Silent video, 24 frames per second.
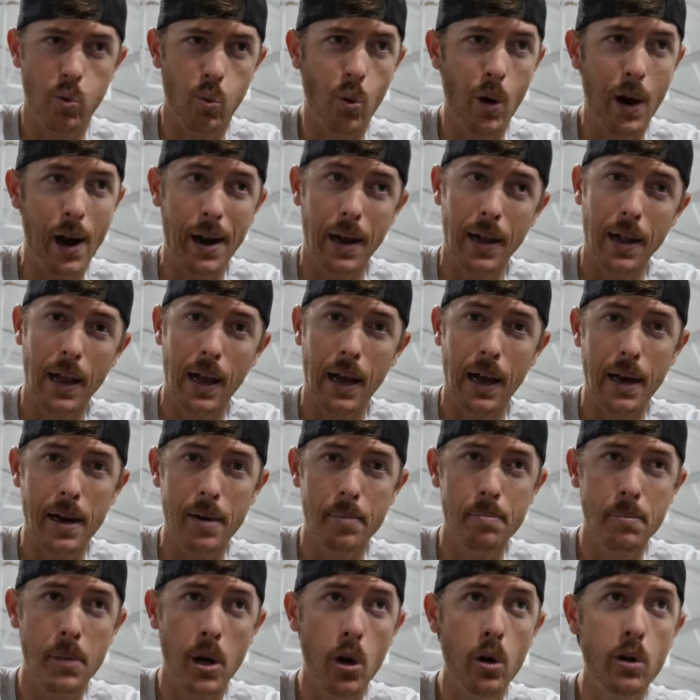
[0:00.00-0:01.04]
while
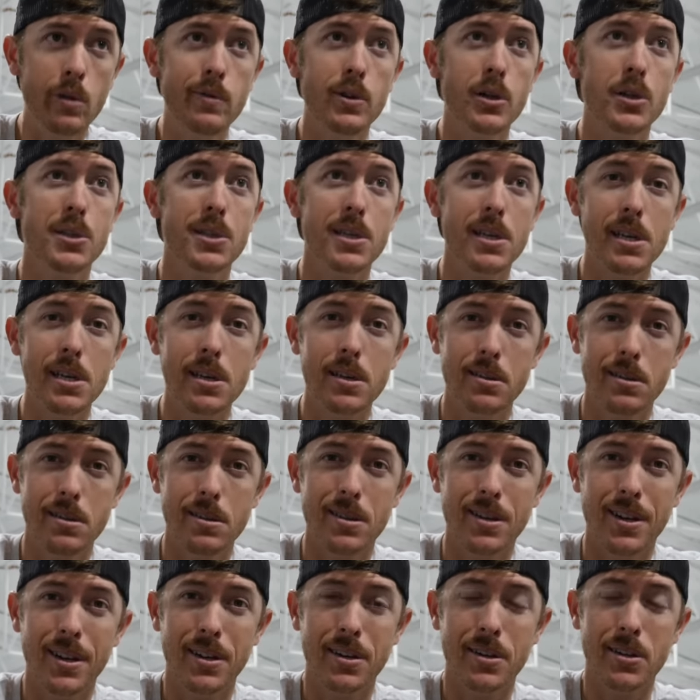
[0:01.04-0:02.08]
I'm overseas
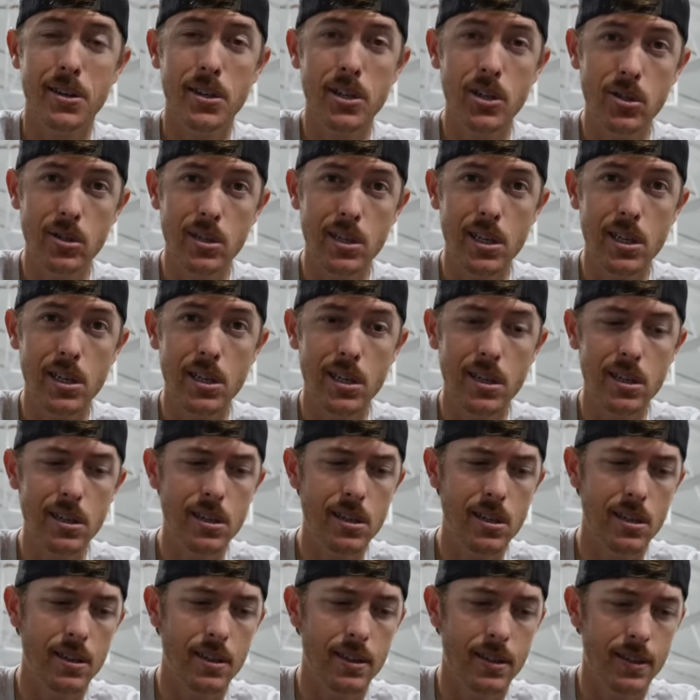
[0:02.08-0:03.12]
in New Zealand.